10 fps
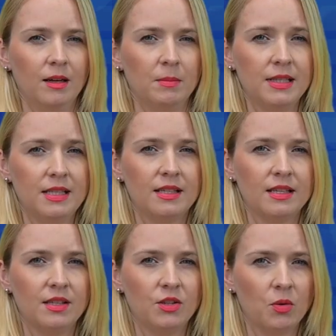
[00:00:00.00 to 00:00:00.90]

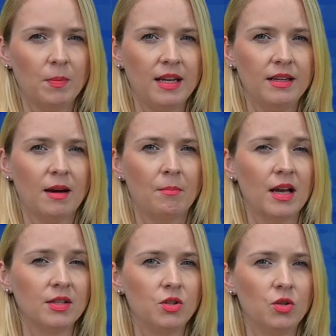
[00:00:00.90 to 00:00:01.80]
Businesses in Romania
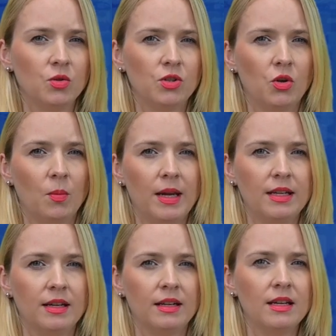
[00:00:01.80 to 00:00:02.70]
must use the Romanian